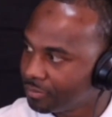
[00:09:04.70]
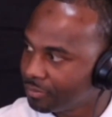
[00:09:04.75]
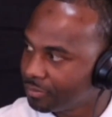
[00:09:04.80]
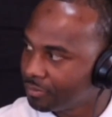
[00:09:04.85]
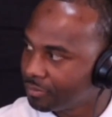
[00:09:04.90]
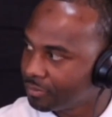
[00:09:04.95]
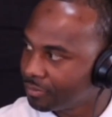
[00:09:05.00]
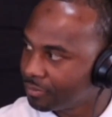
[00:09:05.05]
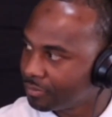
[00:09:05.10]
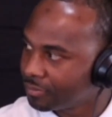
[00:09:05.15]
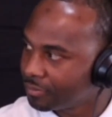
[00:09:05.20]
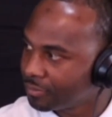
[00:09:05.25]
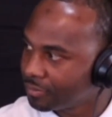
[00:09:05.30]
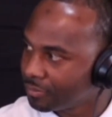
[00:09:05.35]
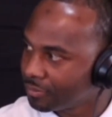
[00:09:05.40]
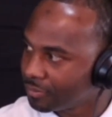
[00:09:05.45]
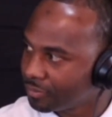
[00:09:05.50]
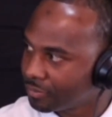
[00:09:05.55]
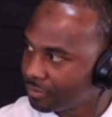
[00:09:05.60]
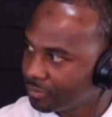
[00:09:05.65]

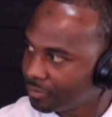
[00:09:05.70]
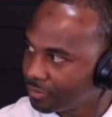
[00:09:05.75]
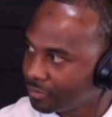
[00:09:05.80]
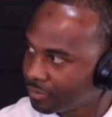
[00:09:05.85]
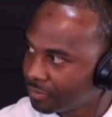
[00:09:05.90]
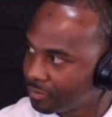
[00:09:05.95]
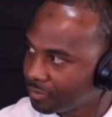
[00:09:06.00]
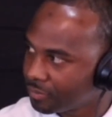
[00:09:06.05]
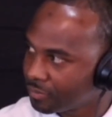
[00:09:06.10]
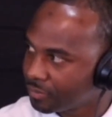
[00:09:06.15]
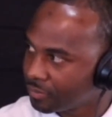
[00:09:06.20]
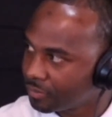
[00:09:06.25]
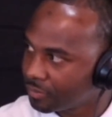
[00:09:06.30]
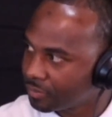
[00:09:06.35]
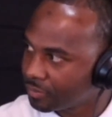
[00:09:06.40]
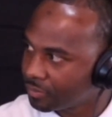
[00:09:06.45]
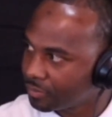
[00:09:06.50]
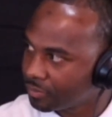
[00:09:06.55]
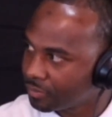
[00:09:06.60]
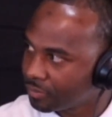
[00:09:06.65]

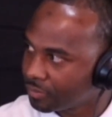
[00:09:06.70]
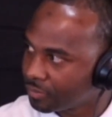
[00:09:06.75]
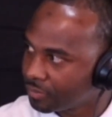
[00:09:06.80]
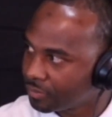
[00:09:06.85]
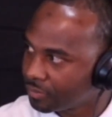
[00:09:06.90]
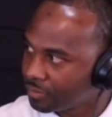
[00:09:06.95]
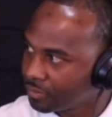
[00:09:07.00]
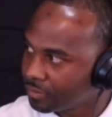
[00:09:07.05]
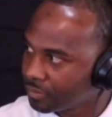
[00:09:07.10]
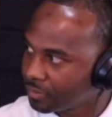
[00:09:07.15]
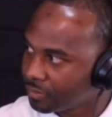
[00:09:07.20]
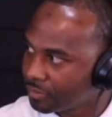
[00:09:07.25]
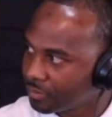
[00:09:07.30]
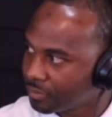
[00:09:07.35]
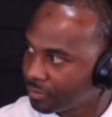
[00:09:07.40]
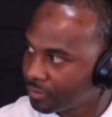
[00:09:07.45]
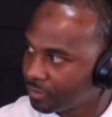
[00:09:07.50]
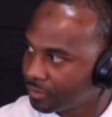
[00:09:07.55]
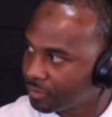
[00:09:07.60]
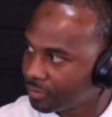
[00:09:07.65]

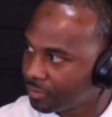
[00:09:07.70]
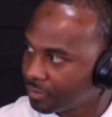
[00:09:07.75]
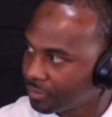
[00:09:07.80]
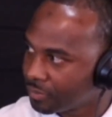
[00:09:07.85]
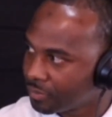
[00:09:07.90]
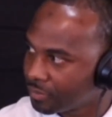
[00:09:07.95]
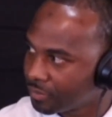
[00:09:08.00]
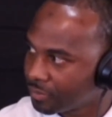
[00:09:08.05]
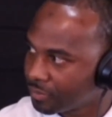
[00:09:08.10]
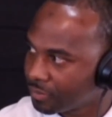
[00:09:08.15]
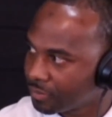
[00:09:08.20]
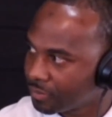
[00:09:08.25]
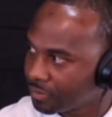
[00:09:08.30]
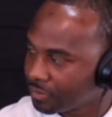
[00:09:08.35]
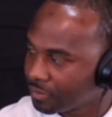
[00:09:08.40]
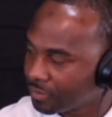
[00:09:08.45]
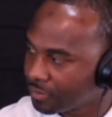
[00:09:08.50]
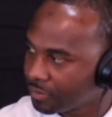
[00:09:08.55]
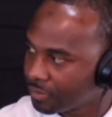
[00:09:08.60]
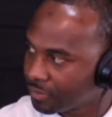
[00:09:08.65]

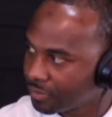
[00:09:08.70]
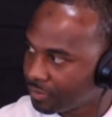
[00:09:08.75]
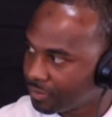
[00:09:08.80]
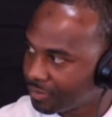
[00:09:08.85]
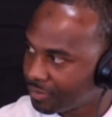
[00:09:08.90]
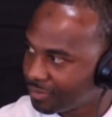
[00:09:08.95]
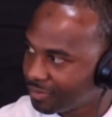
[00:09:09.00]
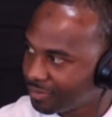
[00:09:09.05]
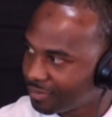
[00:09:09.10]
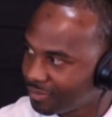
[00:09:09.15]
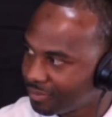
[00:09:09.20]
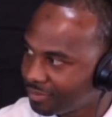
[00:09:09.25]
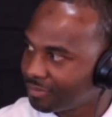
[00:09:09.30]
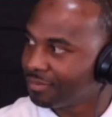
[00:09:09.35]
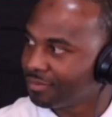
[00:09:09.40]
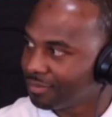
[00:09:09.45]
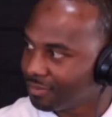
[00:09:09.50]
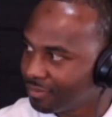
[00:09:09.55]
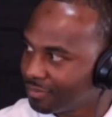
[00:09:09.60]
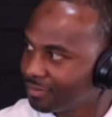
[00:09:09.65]

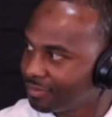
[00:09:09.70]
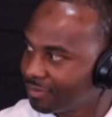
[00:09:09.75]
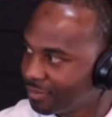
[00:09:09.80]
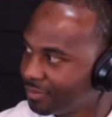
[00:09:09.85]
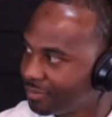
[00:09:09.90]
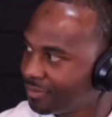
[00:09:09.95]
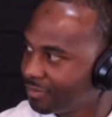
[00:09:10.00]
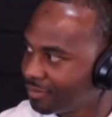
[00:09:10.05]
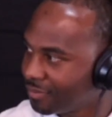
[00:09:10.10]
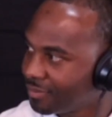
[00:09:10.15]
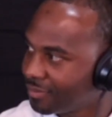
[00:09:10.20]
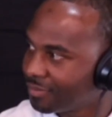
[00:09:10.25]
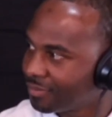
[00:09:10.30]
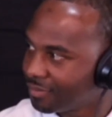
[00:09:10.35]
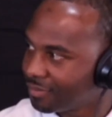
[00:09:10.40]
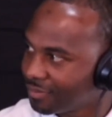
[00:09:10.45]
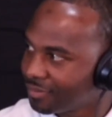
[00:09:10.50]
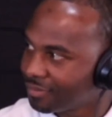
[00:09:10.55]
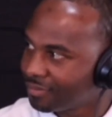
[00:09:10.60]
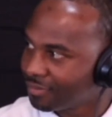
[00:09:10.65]

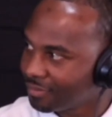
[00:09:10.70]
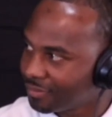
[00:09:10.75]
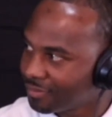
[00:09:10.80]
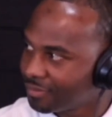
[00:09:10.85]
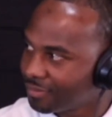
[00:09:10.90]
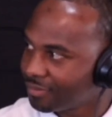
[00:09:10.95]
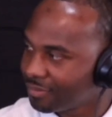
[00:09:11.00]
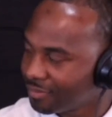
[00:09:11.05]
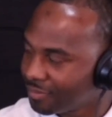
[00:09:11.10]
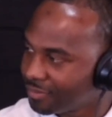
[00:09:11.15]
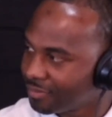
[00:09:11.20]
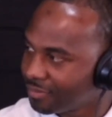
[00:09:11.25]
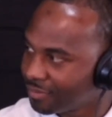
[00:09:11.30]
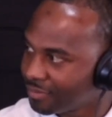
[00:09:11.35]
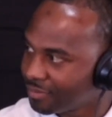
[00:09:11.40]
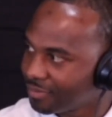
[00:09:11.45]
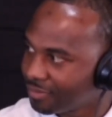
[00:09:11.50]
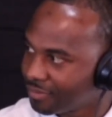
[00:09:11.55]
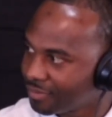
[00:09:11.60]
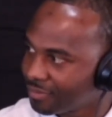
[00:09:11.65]

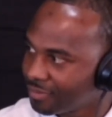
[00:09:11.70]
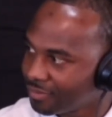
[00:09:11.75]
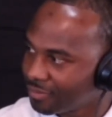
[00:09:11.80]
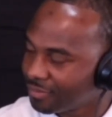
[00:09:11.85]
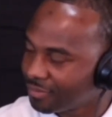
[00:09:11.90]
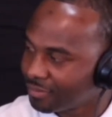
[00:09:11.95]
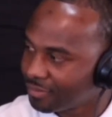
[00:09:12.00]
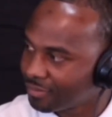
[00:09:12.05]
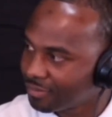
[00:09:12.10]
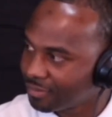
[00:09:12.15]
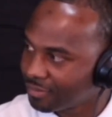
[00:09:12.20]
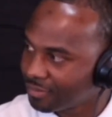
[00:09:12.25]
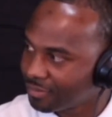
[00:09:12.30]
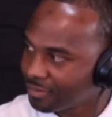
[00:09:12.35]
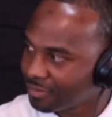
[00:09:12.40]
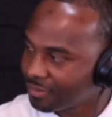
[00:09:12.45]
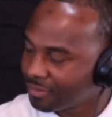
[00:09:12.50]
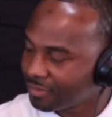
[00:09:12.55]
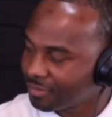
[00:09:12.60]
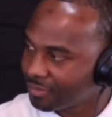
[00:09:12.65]
No words are spoken by the person on screen.